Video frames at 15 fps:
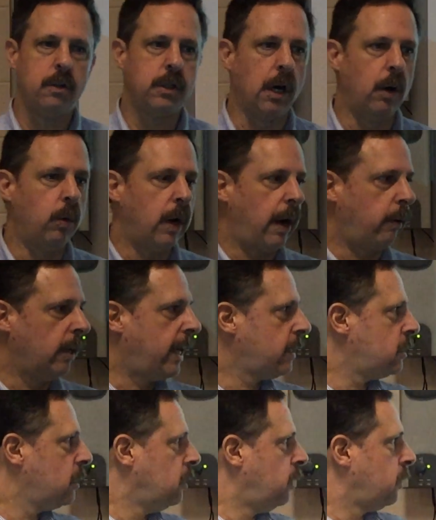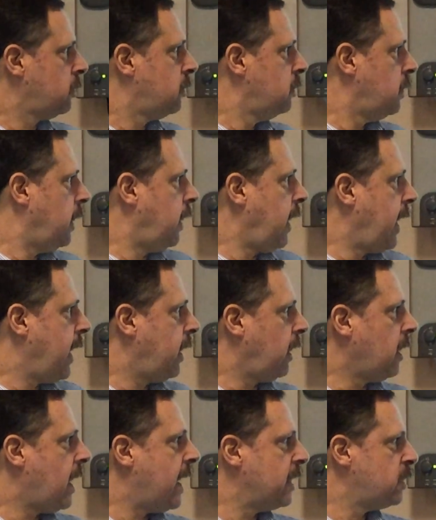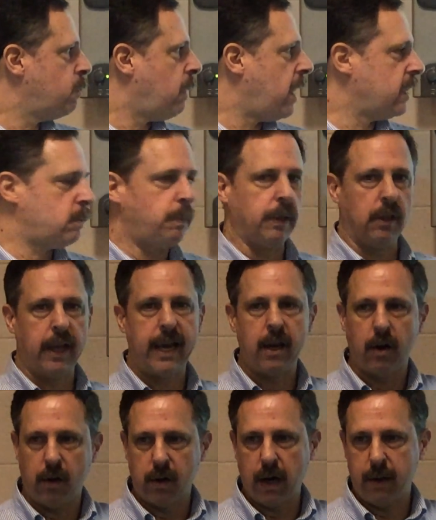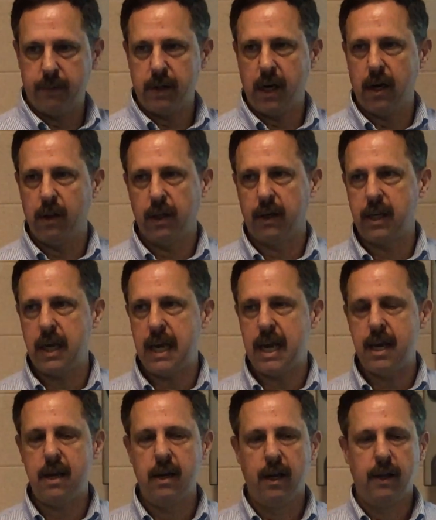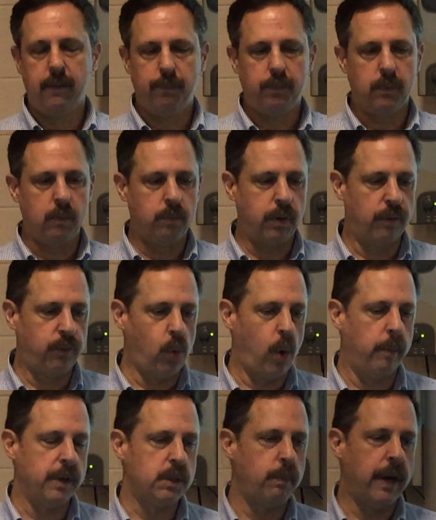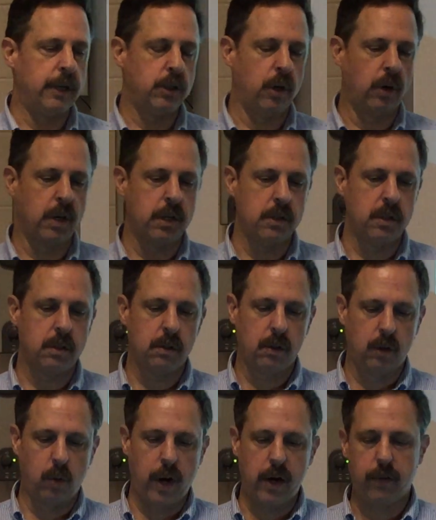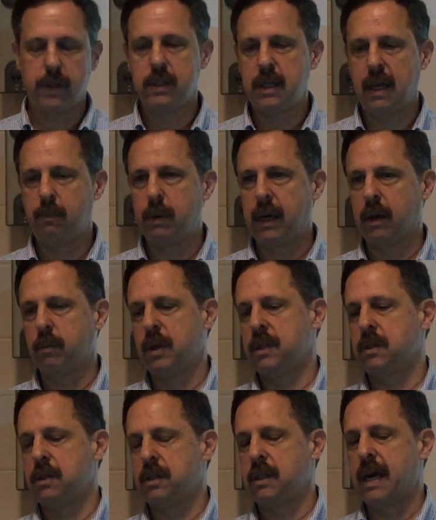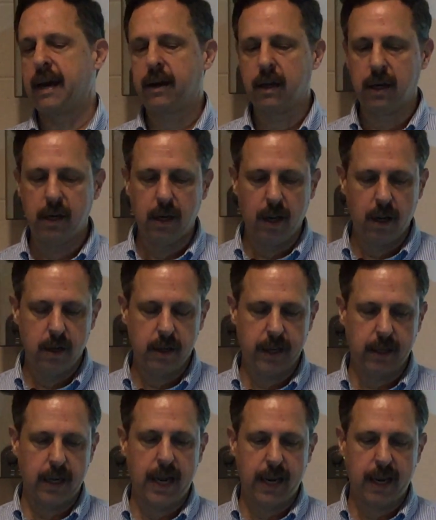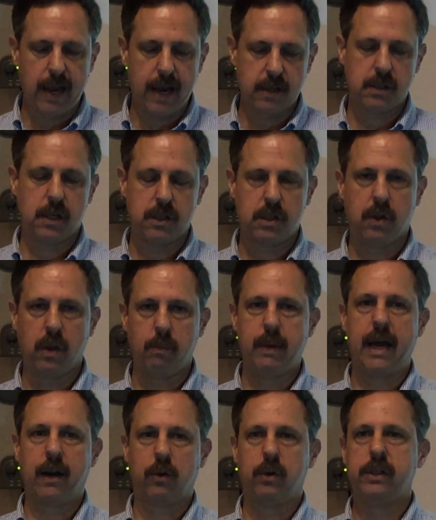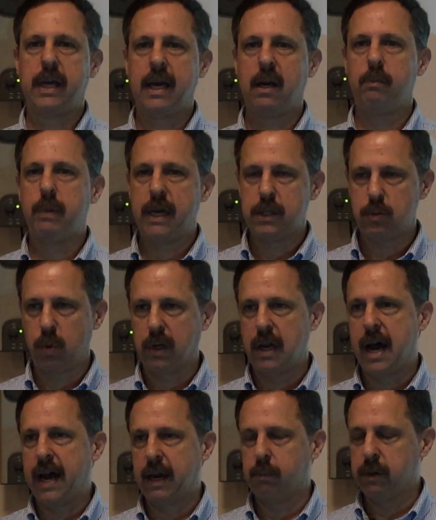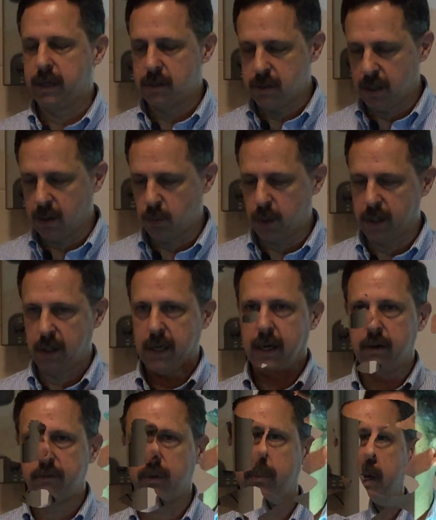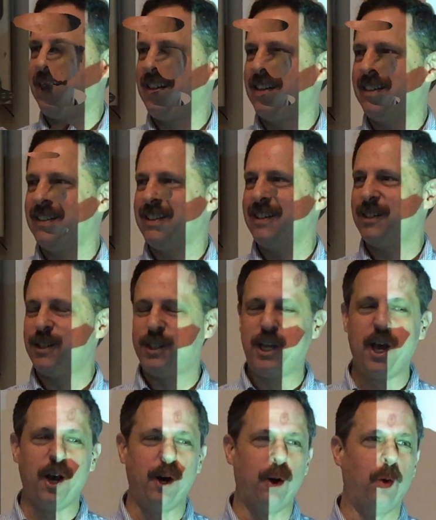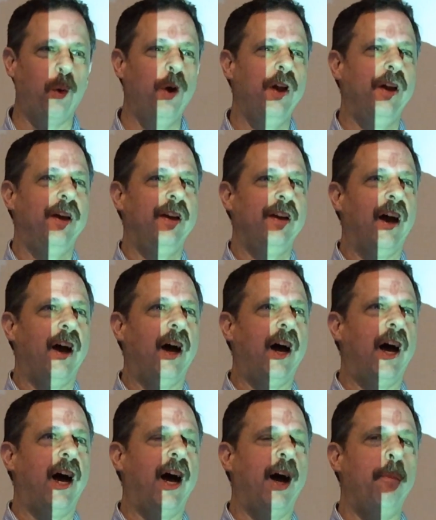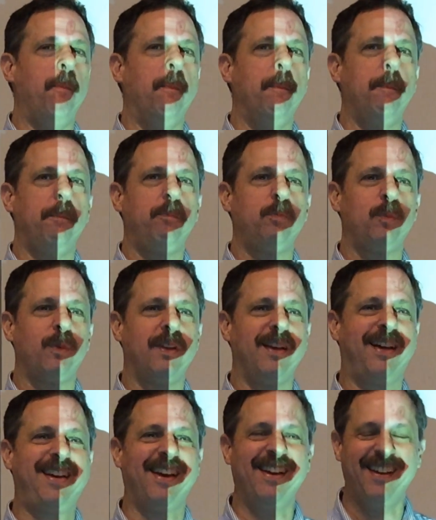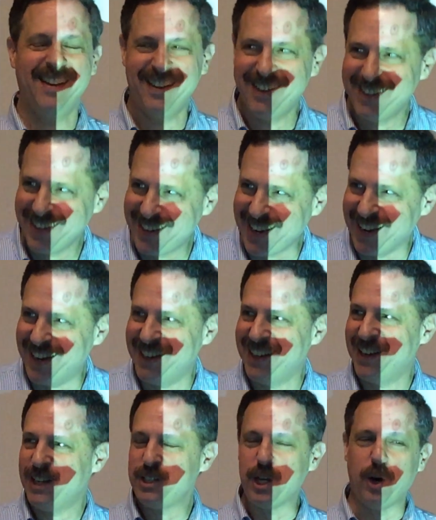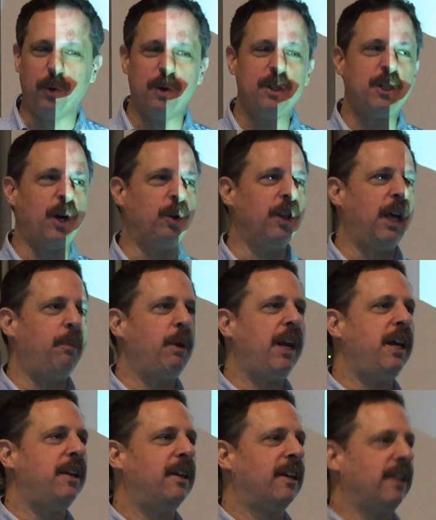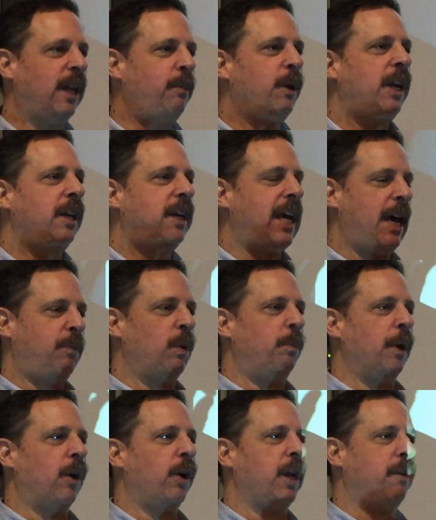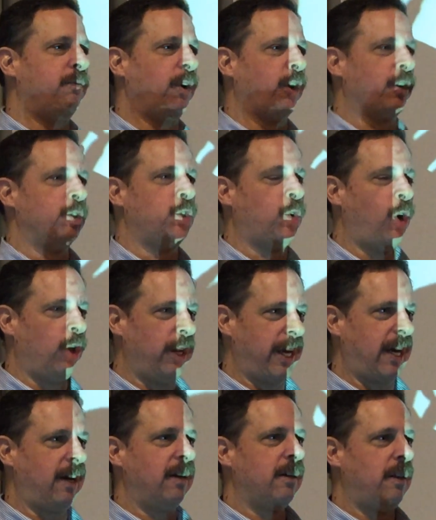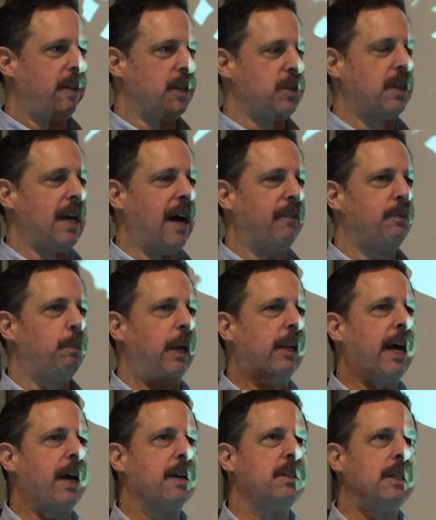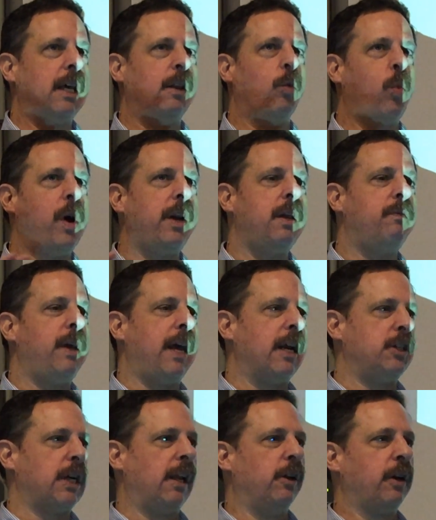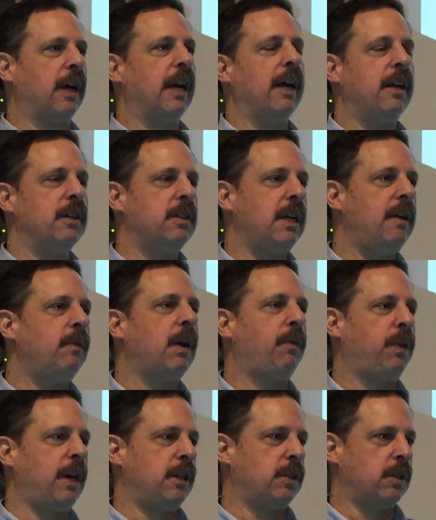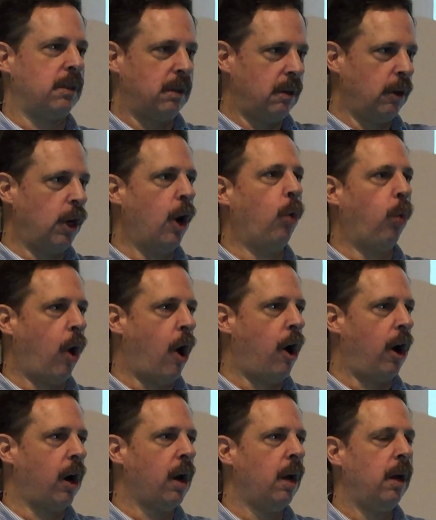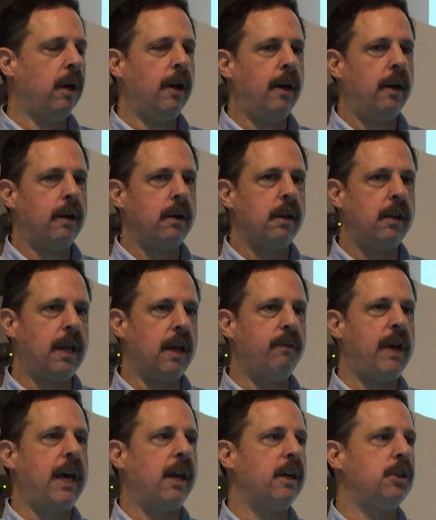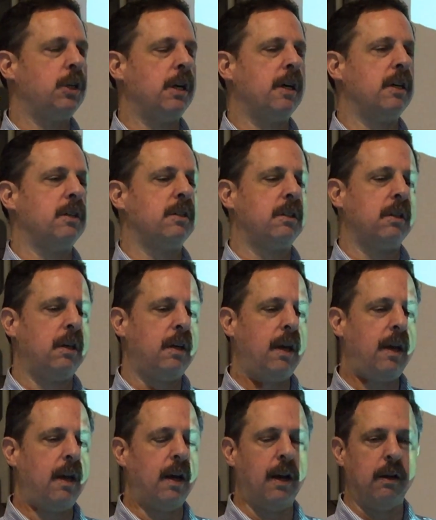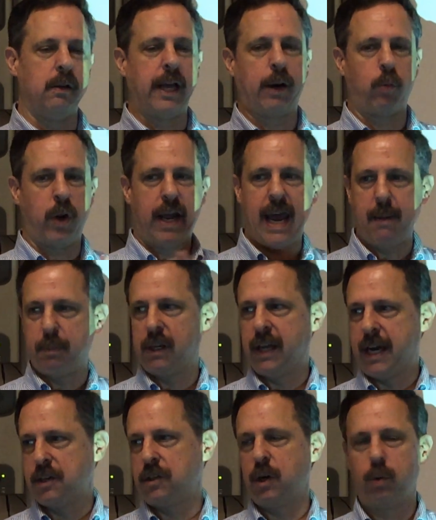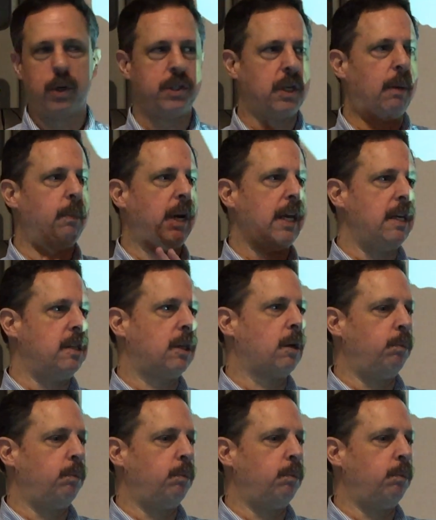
So I would like to look at adding hotspots, but later. You know, the key performance metric is greater than 10 megabits a second and getting access to the medical database reliably so that we can get information in. So, yeah. So limited capability for controlling the stuff. But like I said, the one advantage I look at it is even if things go wrong, the advantage is, like what happened last year was somebody's